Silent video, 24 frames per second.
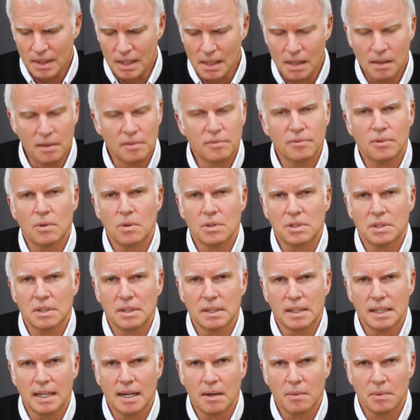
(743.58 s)

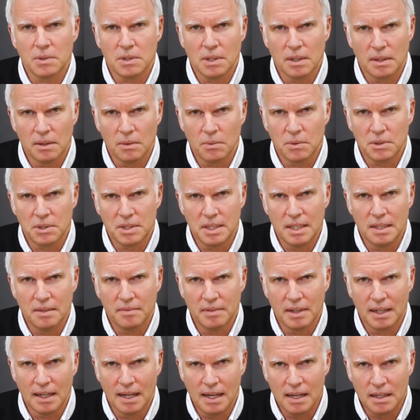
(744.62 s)
Unfortunately, I was on the
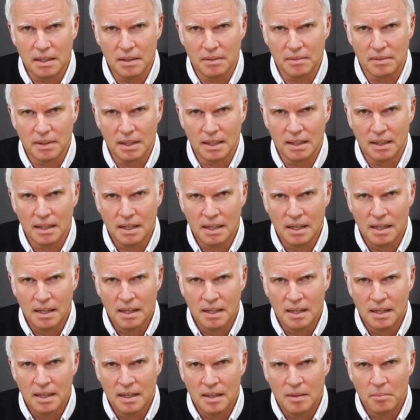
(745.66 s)
receiving end of it,
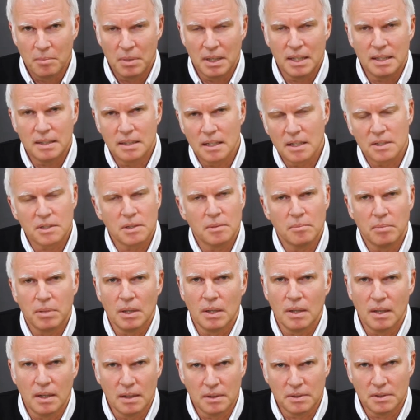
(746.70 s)
but it doesn't
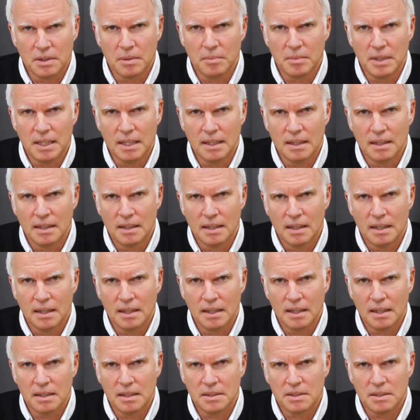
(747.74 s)
belong to me.
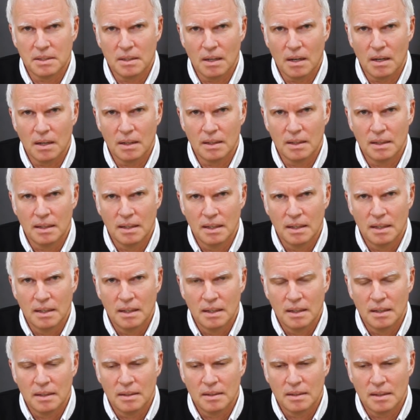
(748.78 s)
And I start
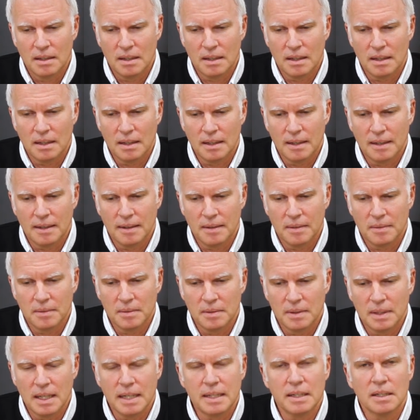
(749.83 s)

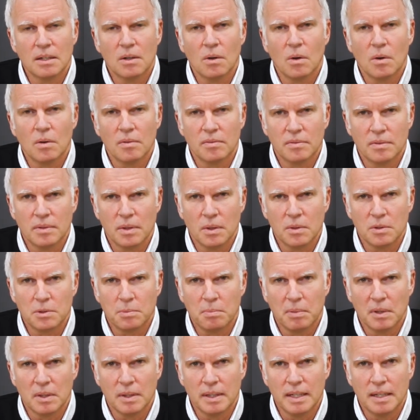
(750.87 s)
letting go of those
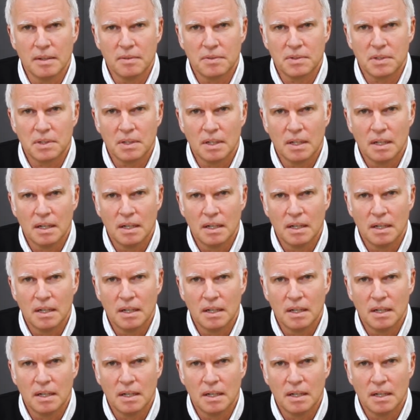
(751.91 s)
beliefs.